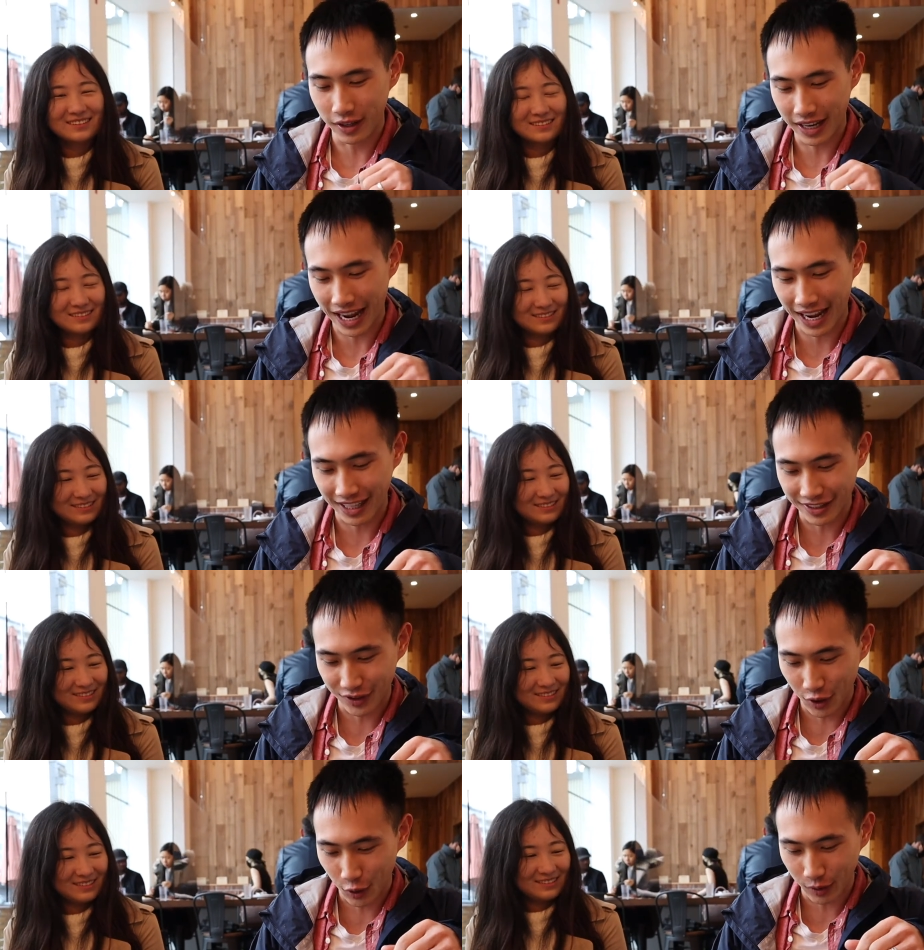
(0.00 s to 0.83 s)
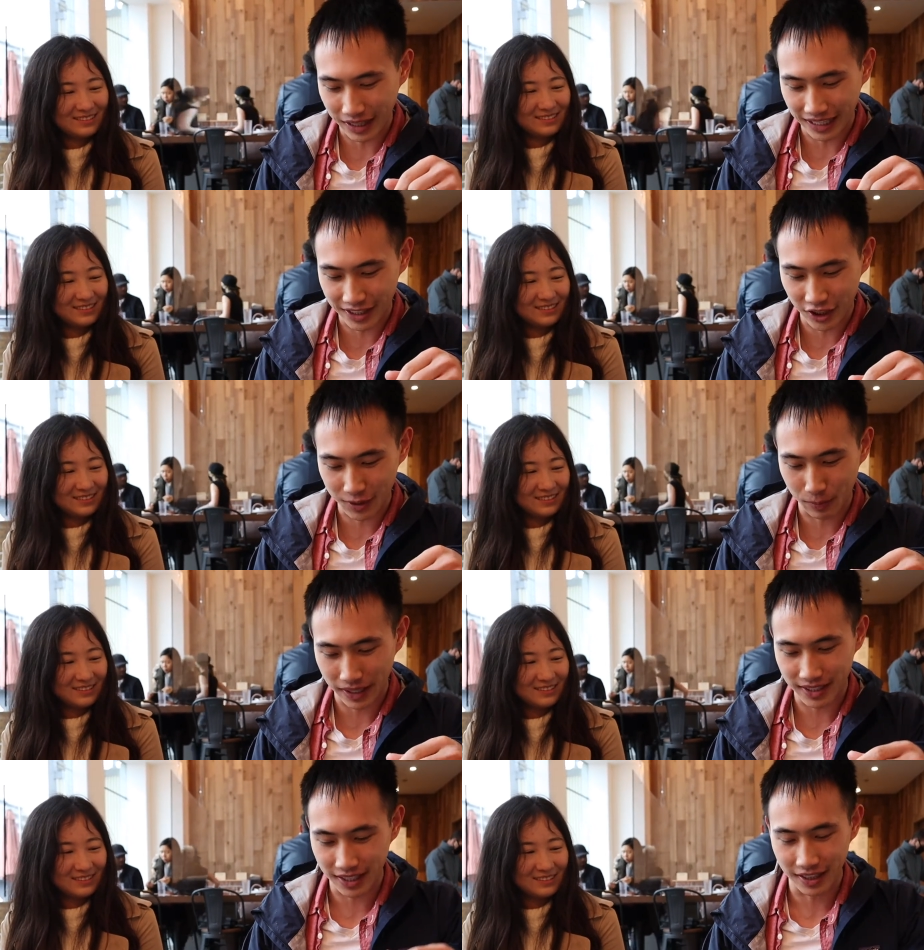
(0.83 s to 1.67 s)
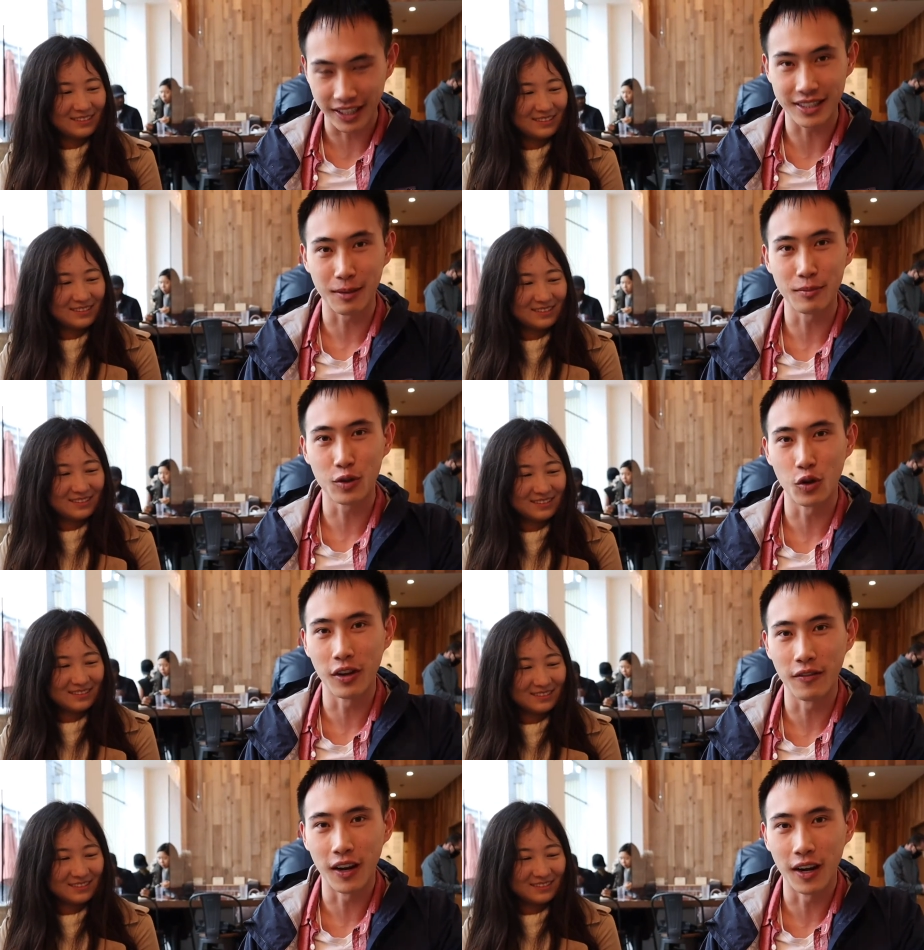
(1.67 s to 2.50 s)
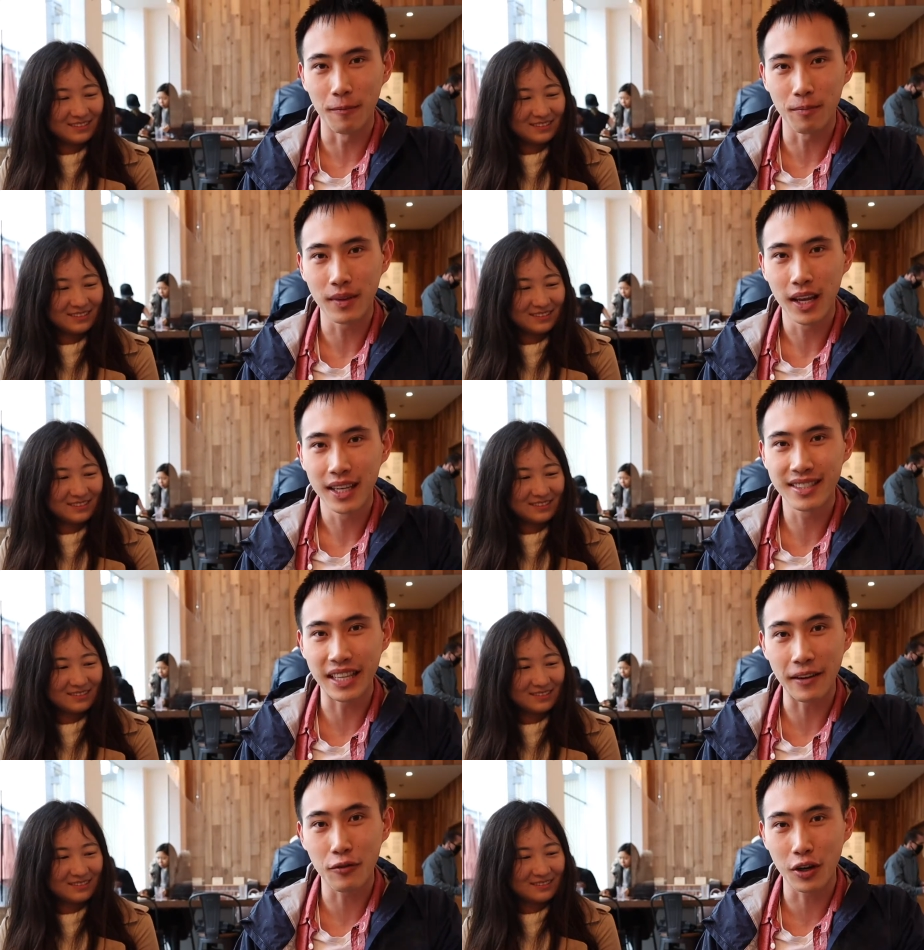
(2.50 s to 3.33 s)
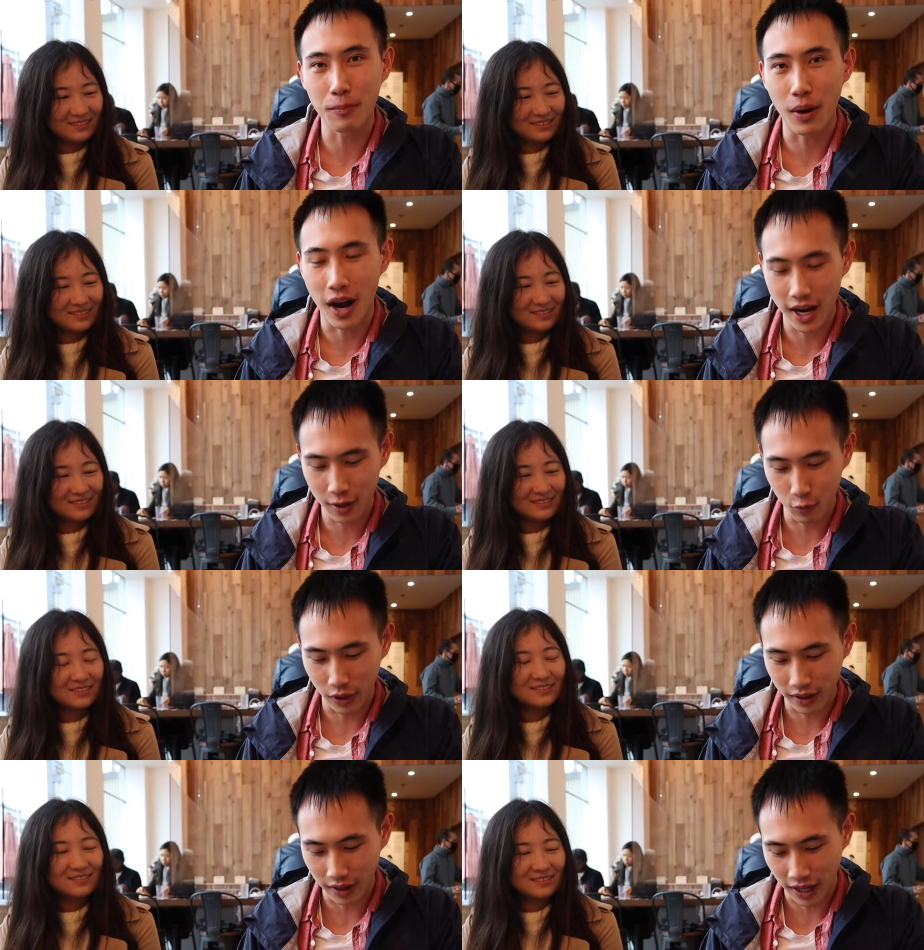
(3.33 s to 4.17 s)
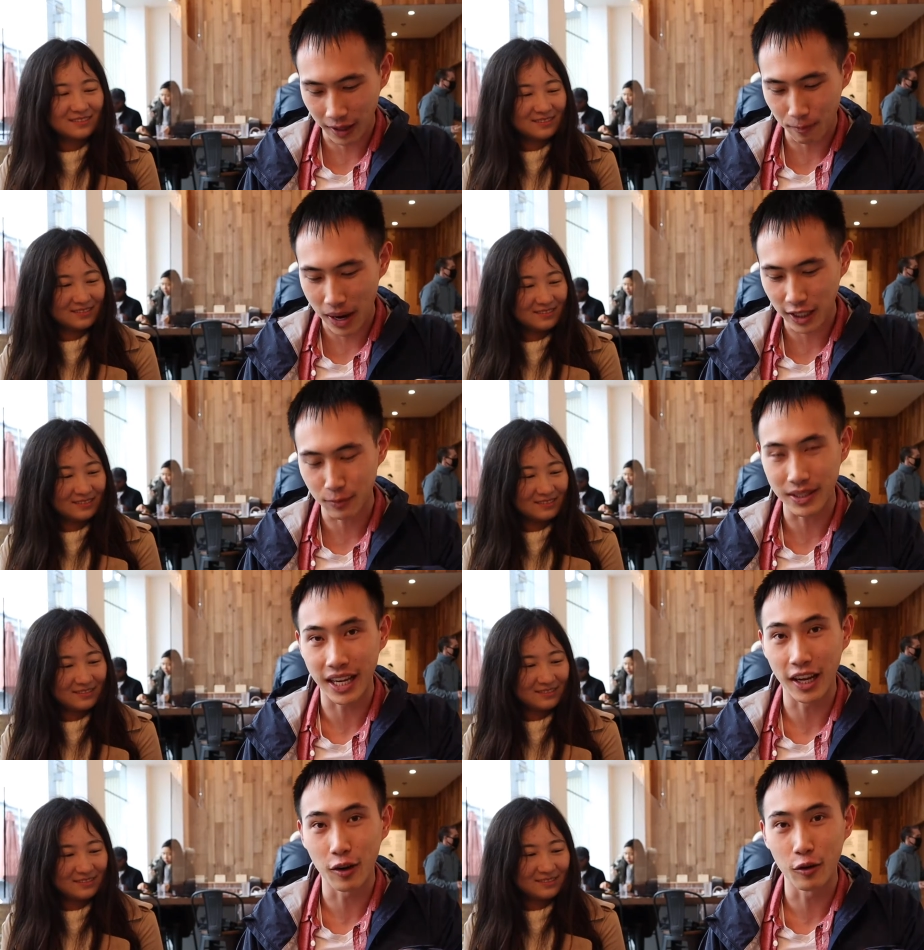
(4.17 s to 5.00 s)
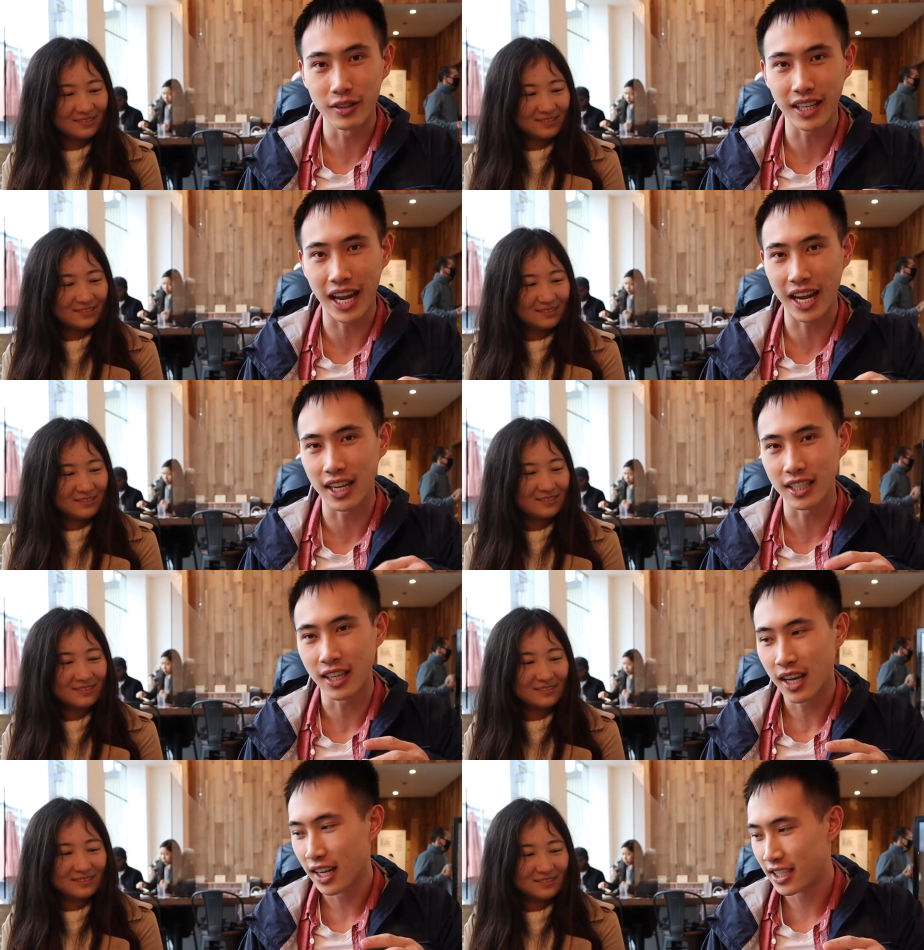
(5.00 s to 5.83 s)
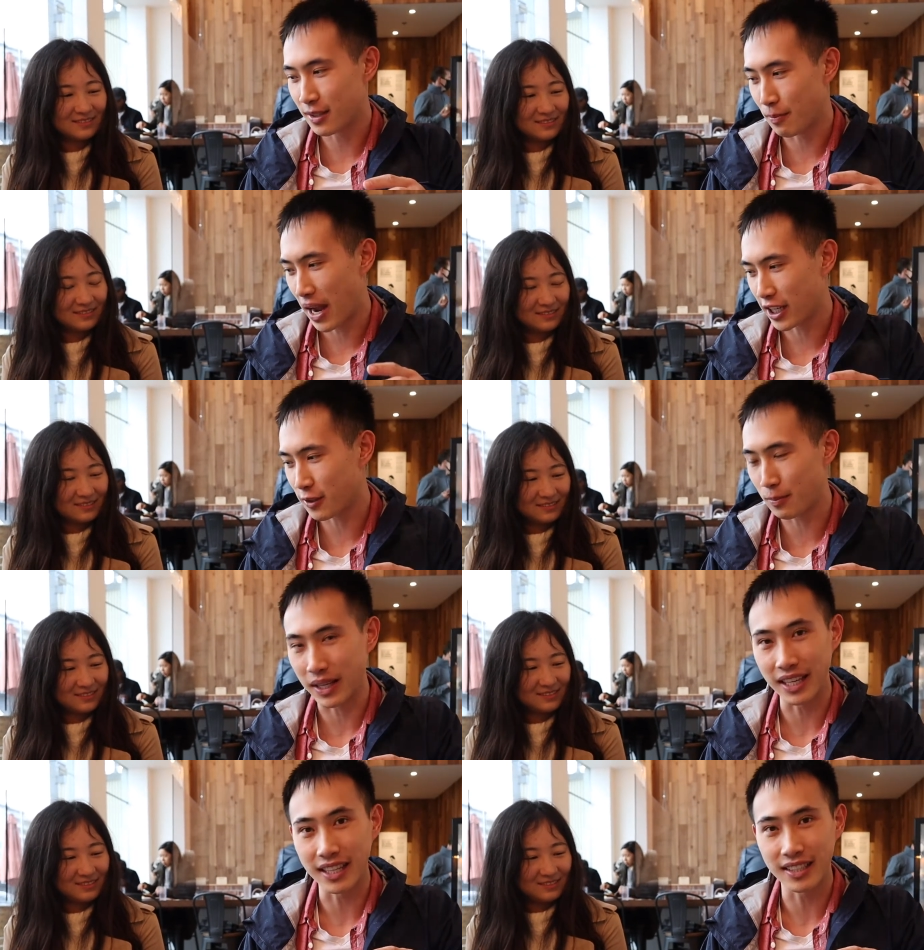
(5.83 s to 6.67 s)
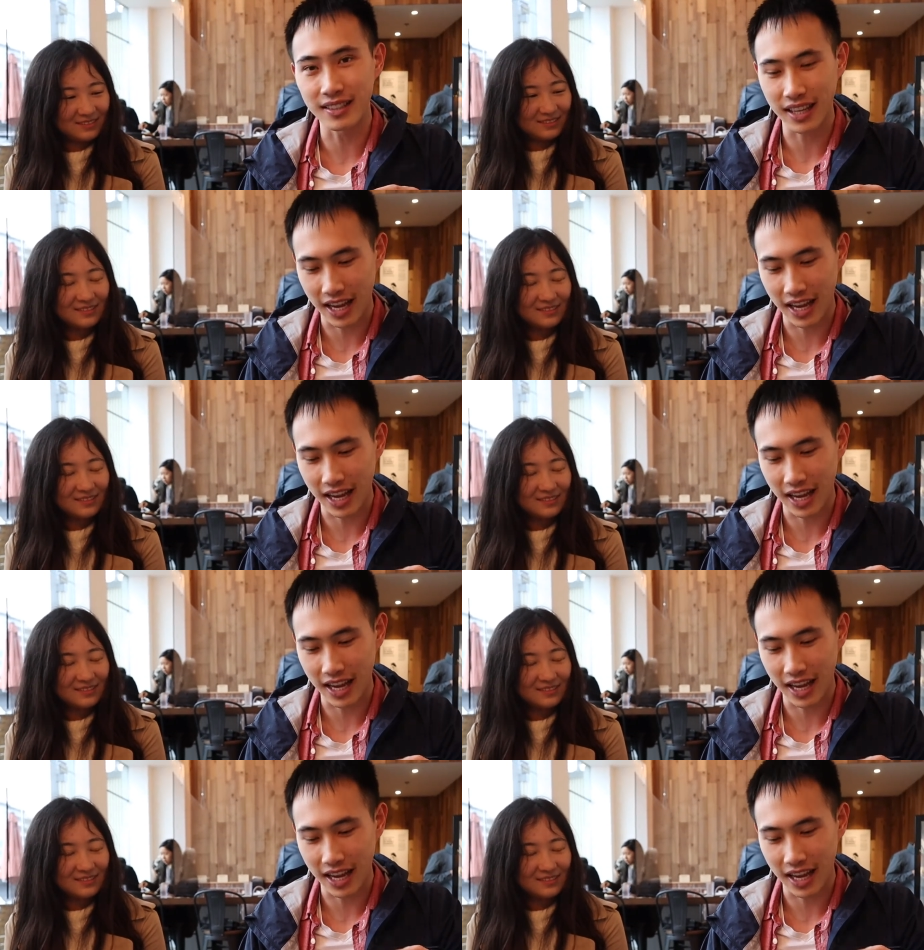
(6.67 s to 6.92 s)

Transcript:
Speaker 1: And so it's just basically some sort of a savory pie with like mashed potatoes and smashed peas